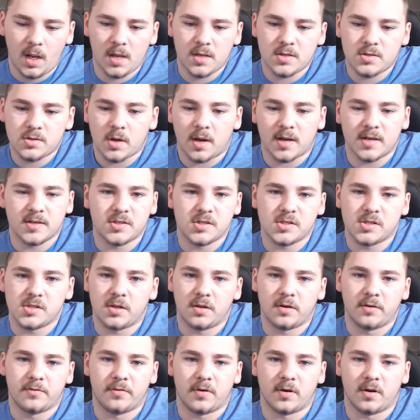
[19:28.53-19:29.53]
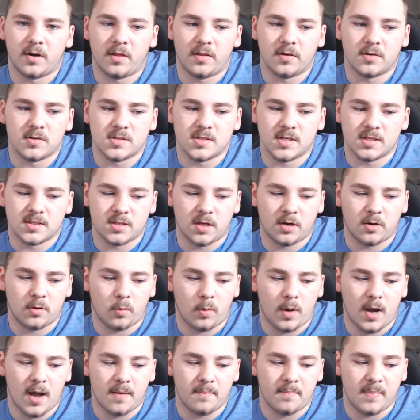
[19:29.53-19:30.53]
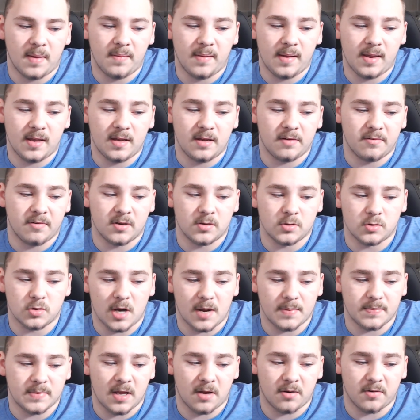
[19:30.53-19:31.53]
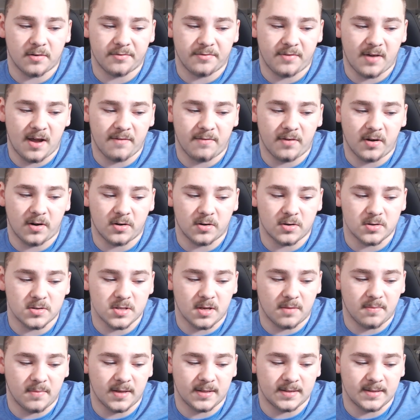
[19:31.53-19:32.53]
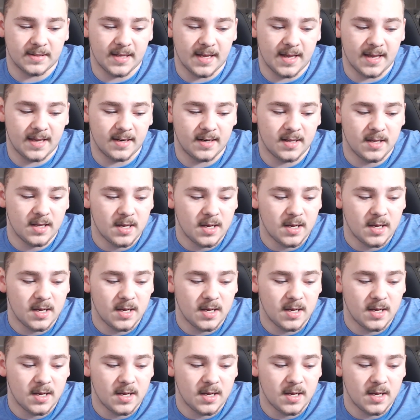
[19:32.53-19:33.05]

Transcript: I can just look for another 600 watt, maybe even drop down to 500 or something like that.